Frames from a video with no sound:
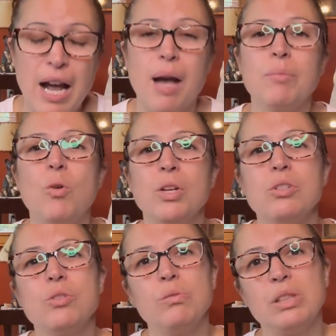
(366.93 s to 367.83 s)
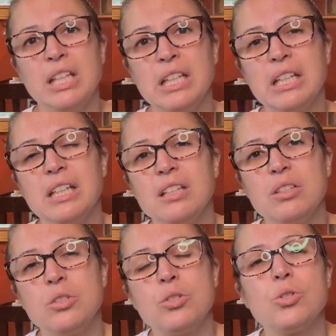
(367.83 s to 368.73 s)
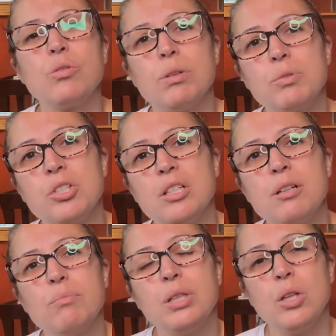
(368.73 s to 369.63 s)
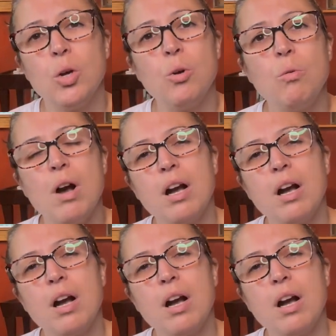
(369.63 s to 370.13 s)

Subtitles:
I'm going to link in the description below